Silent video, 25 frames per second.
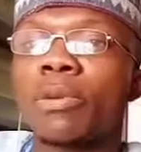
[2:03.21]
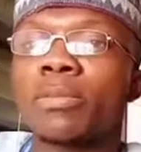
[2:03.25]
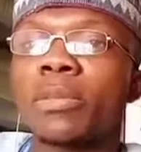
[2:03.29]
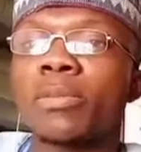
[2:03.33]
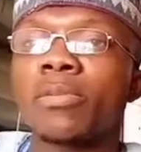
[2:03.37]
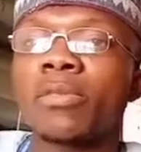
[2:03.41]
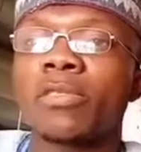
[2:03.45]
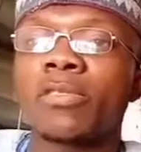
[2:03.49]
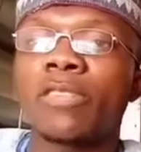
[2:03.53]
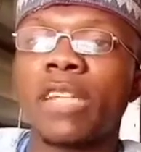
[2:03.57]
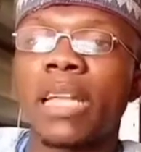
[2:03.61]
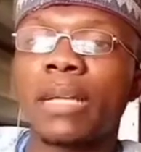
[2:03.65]

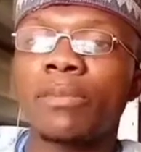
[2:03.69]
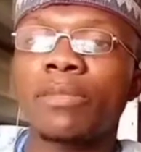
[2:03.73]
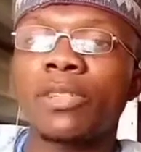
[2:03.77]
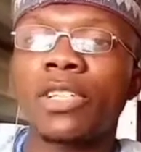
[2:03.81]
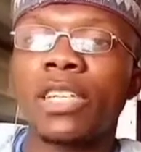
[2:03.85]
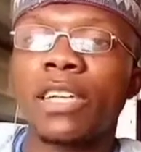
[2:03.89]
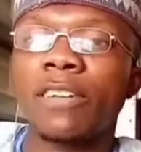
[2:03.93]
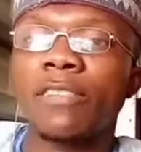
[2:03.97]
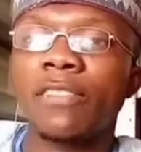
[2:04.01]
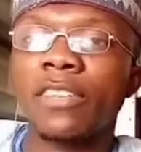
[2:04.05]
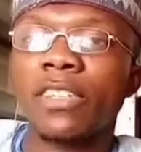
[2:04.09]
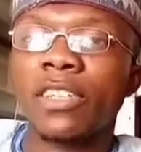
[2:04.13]
problems of library
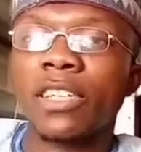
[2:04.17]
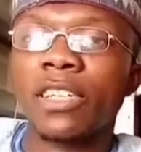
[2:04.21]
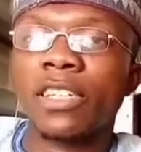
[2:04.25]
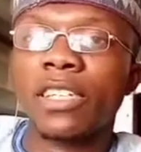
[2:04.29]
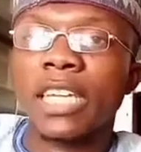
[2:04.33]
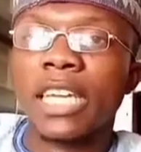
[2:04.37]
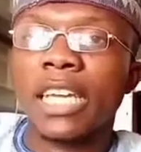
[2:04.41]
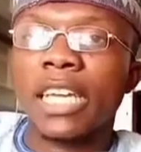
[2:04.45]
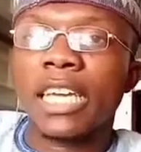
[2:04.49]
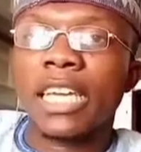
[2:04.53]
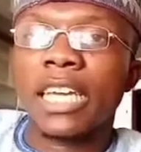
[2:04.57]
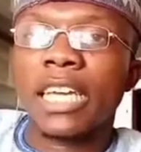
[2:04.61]

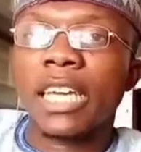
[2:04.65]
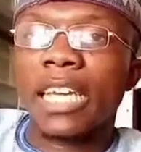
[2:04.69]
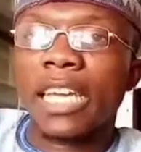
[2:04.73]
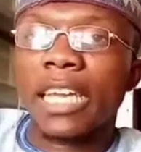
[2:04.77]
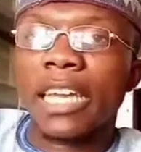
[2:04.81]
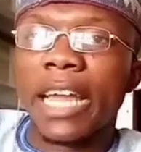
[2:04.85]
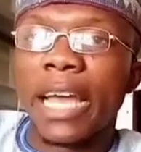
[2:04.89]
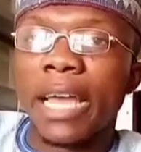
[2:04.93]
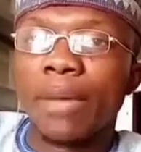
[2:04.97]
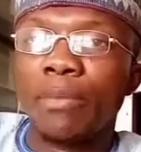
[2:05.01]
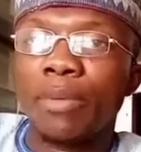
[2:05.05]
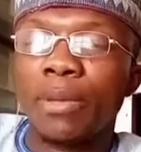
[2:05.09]
services
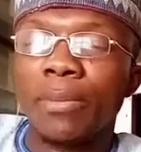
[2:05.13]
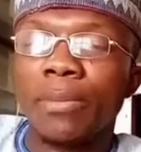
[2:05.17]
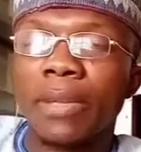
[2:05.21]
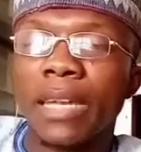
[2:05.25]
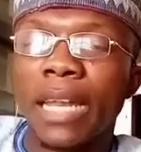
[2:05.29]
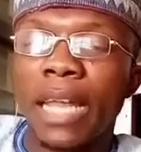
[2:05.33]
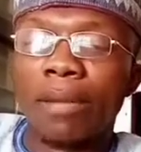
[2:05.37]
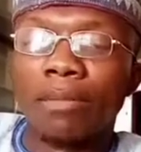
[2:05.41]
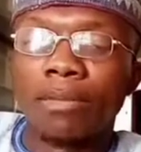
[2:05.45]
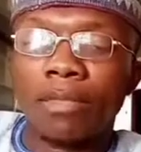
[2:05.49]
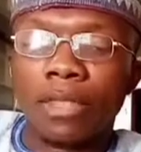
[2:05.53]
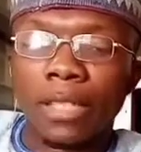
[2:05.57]
in
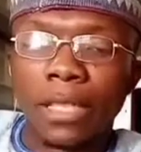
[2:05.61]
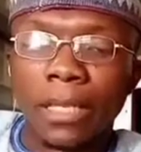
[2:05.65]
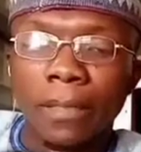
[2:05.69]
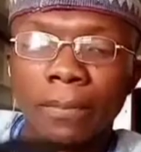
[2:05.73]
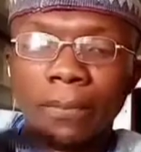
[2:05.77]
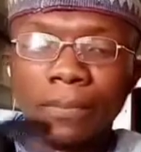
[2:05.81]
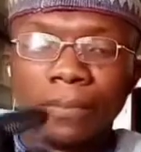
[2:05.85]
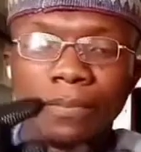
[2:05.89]
IBB library,